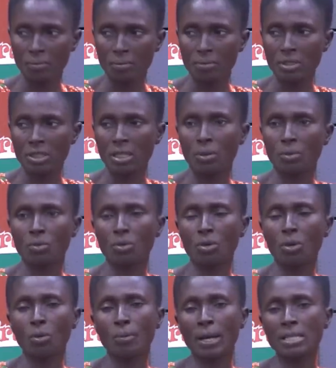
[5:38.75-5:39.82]
Nti no
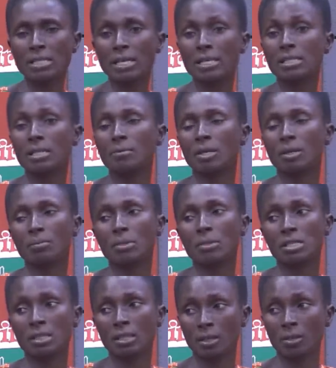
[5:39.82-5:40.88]
e ma se se me me
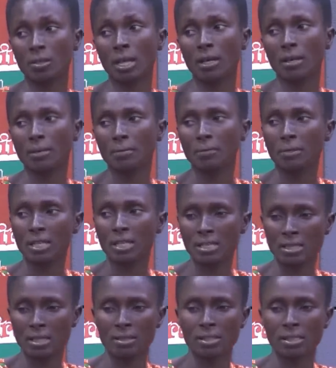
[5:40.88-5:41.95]
se ran na.
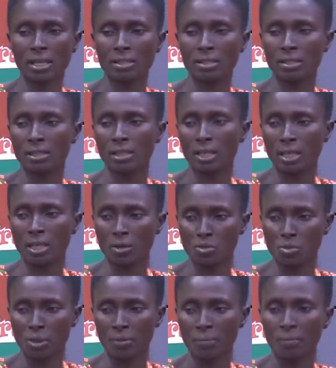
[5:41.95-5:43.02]
Yesterday starting ye
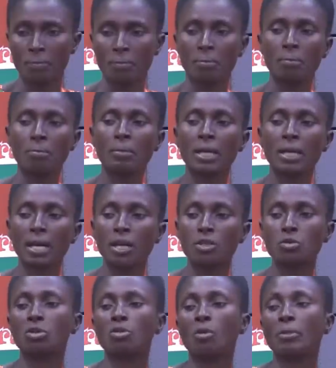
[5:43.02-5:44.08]
ejuma. Me ka so
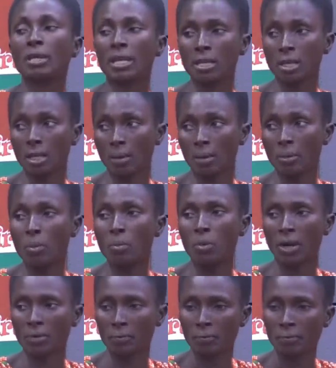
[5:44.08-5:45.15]
de o mi nye na me bo
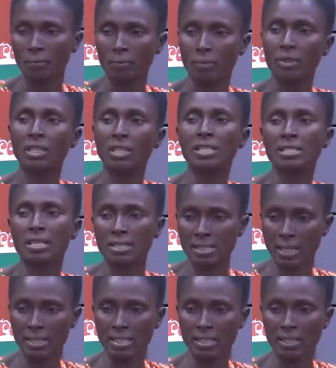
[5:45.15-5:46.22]
ano. Nye san
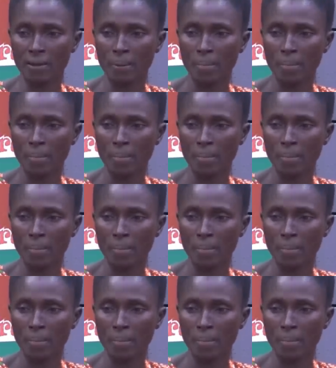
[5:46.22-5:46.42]
starting.